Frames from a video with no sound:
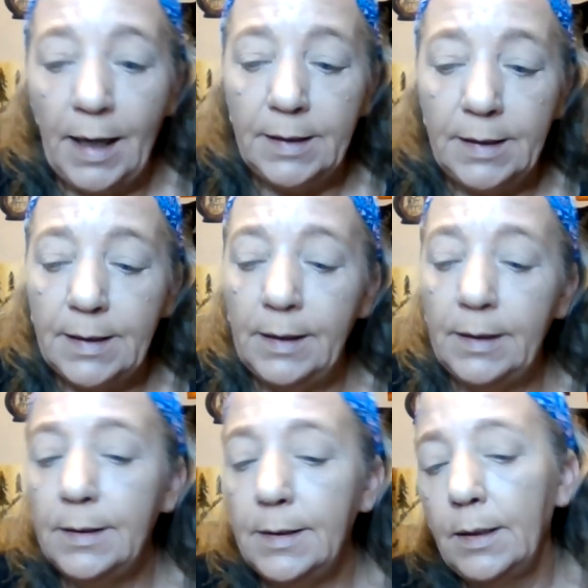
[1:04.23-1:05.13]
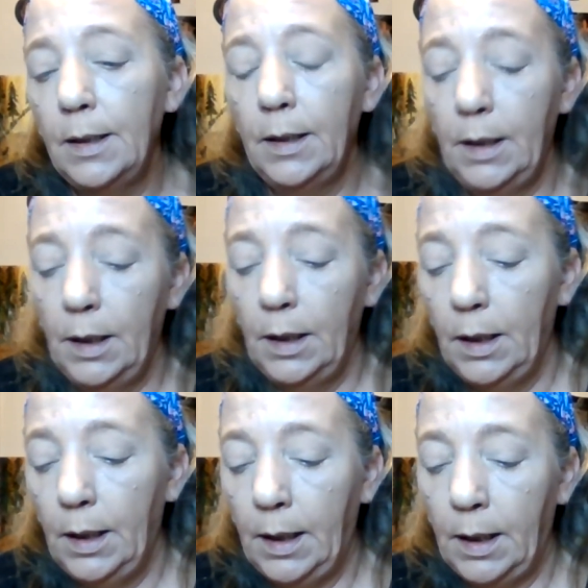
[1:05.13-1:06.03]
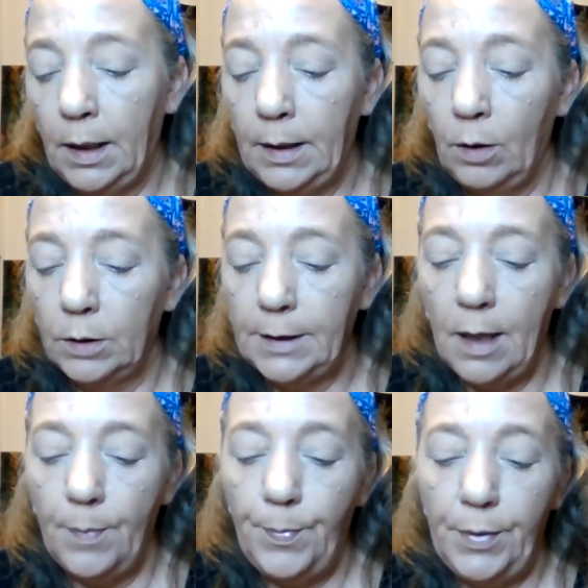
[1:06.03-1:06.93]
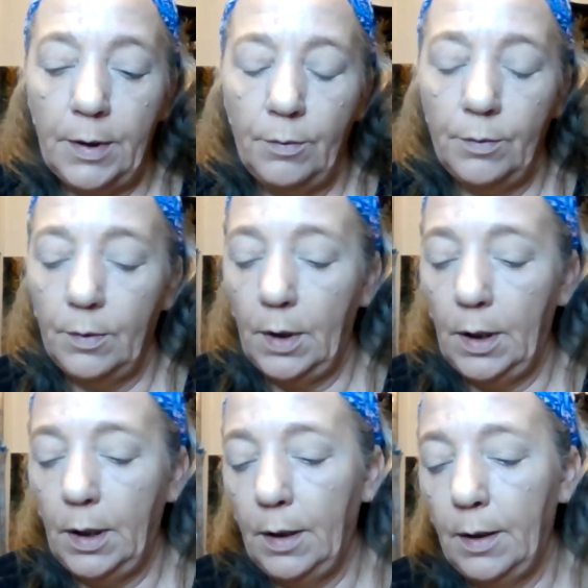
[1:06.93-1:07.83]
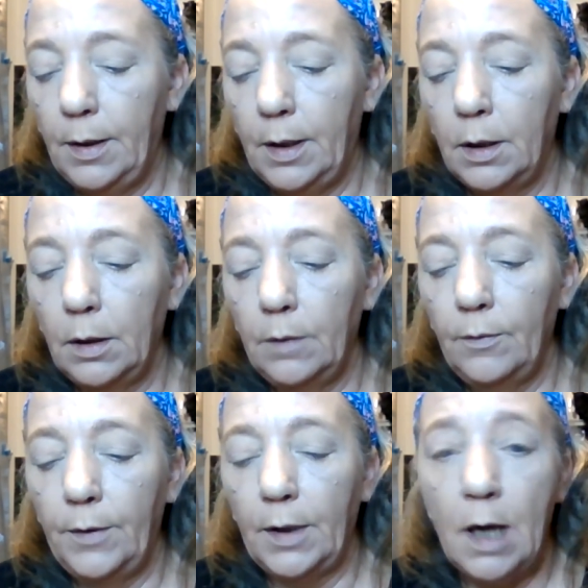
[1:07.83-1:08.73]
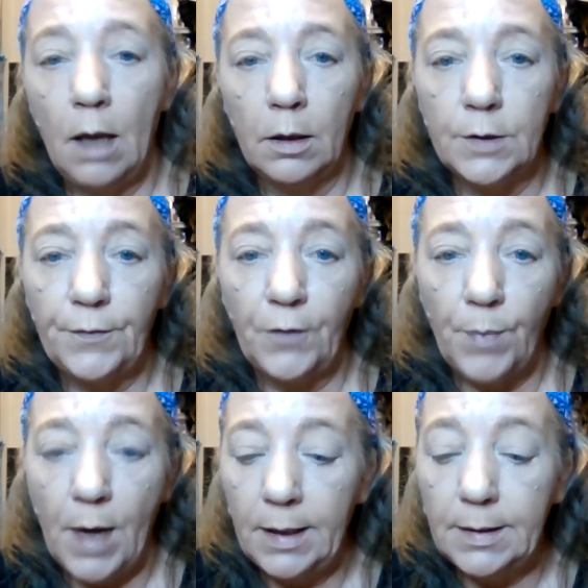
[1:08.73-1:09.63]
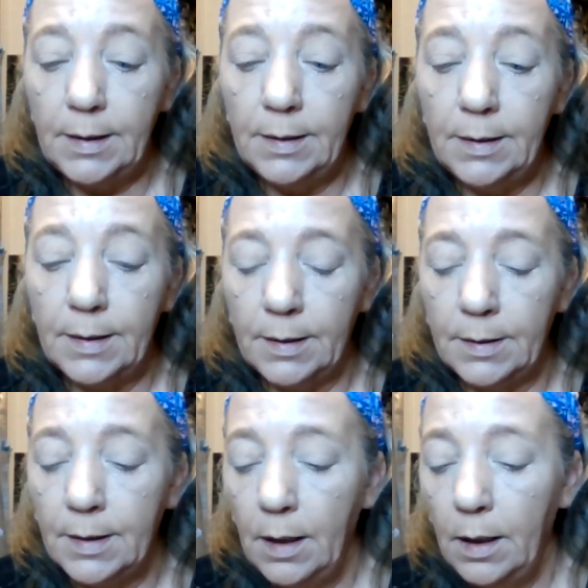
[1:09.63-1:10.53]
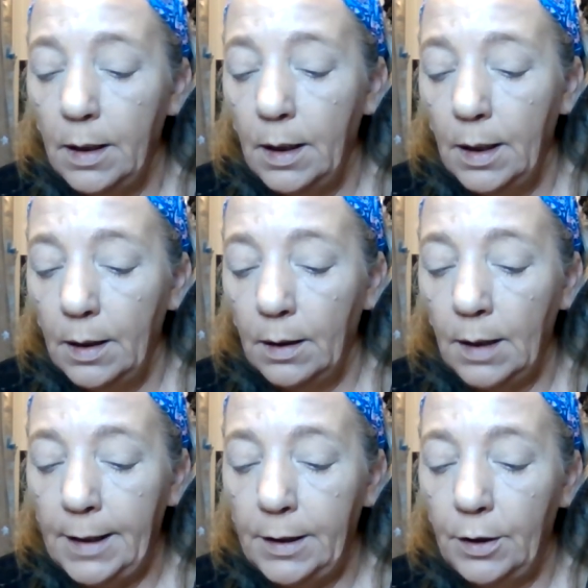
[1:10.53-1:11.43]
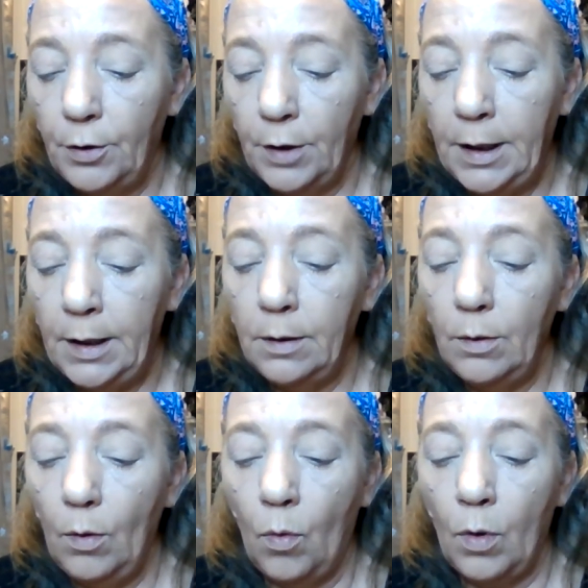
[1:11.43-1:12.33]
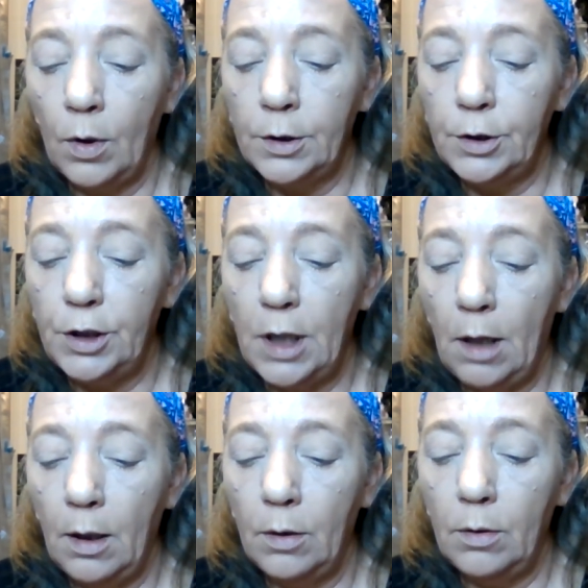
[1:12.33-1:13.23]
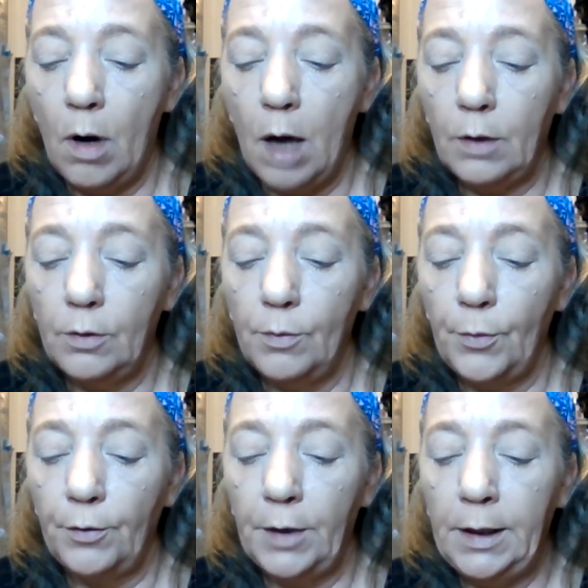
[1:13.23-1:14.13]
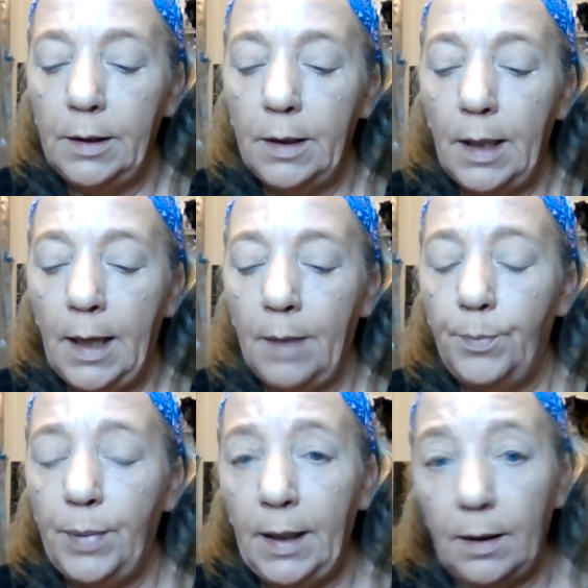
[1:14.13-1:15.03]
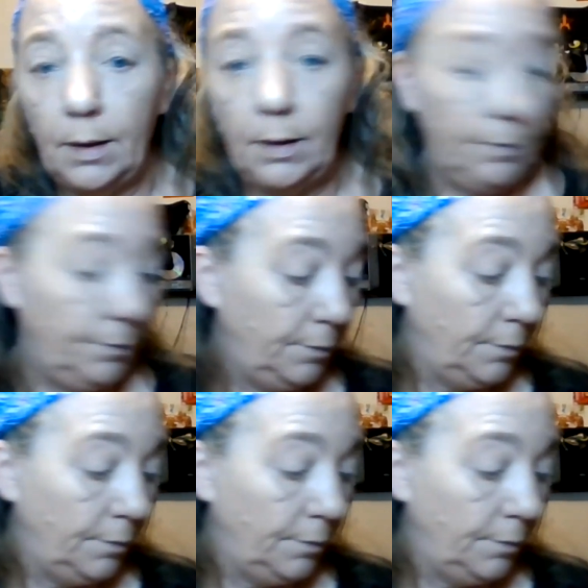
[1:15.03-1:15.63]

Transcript: Pisces, and I looked it up. The colors for Pisces is light green, orange, yellow, aquamarine, and pink.